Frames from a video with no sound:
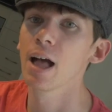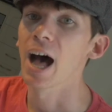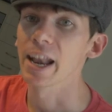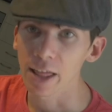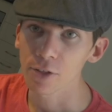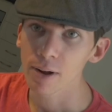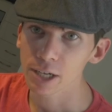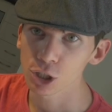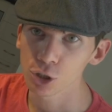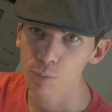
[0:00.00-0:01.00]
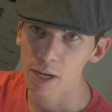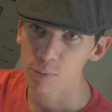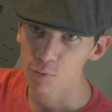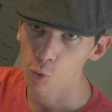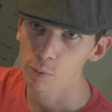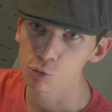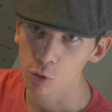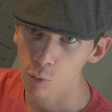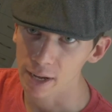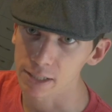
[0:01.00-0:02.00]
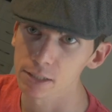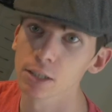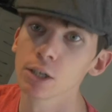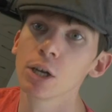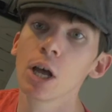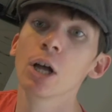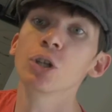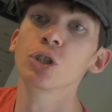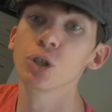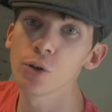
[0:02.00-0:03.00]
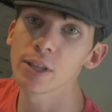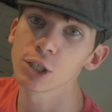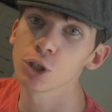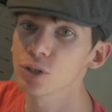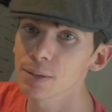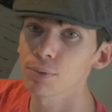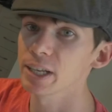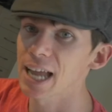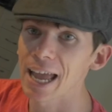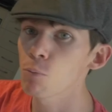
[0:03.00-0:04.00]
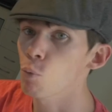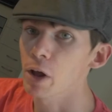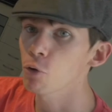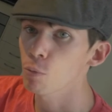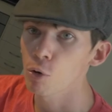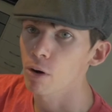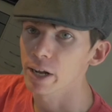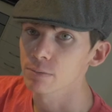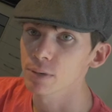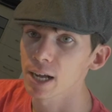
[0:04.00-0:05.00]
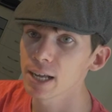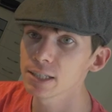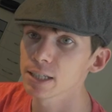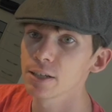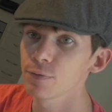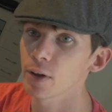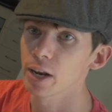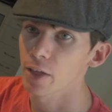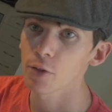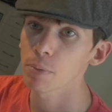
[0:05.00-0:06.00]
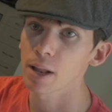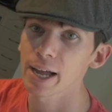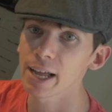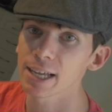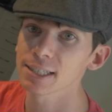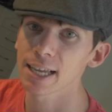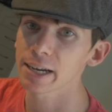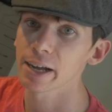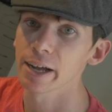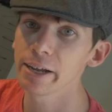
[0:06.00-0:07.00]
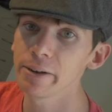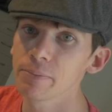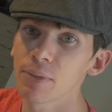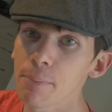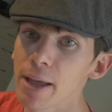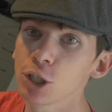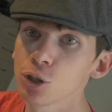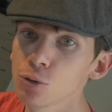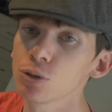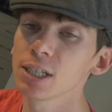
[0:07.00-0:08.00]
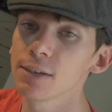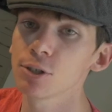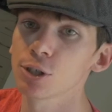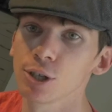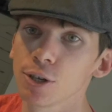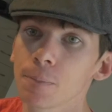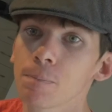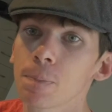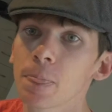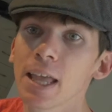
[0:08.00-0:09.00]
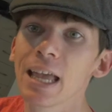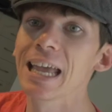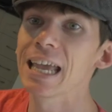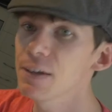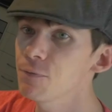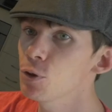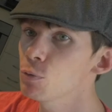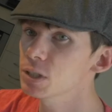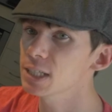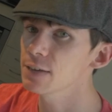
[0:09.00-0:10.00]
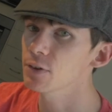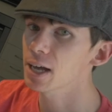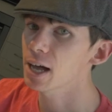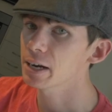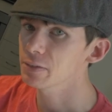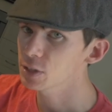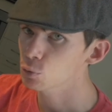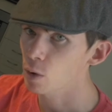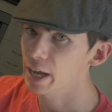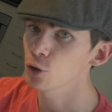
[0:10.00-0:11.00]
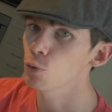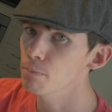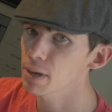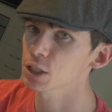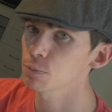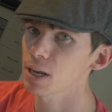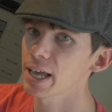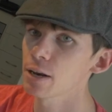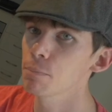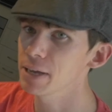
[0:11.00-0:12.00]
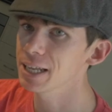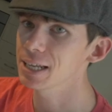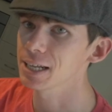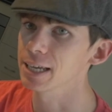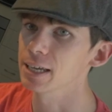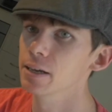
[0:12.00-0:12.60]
Another action you may perform is Request. To do this, you simply name one or more item cards, and if another player has that card, they may choose to give it to you. If you receive a card in this way, you must play it immediately.